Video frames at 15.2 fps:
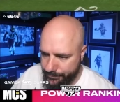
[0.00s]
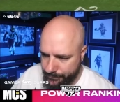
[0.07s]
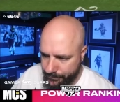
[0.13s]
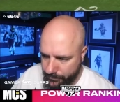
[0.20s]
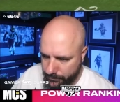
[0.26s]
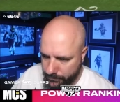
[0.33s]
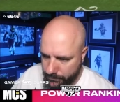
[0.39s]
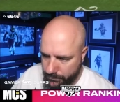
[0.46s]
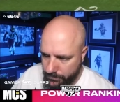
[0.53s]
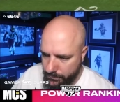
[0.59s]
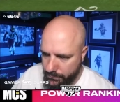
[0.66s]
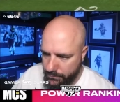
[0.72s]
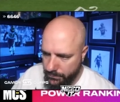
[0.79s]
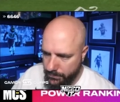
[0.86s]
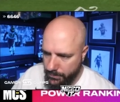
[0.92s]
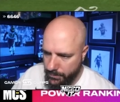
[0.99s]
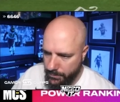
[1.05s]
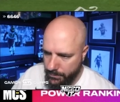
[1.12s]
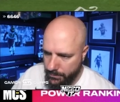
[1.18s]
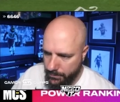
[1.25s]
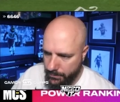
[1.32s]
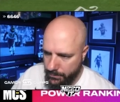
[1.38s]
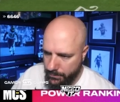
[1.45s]

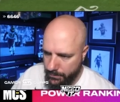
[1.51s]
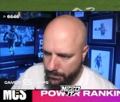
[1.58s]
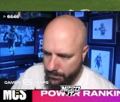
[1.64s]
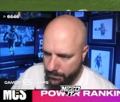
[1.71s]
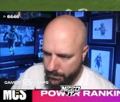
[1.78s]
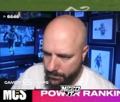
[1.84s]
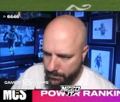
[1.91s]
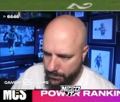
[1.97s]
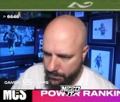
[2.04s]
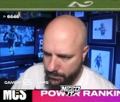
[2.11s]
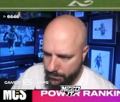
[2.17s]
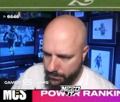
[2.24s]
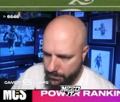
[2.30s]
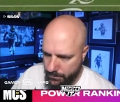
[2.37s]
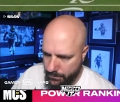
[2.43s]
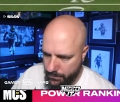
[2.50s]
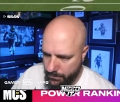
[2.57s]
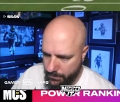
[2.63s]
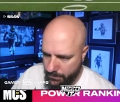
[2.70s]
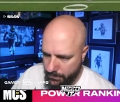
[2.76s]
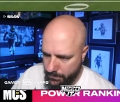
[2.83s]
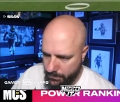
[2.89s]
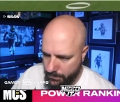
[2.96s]

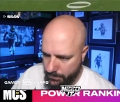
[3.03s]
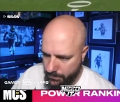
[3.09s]
Nothing is said.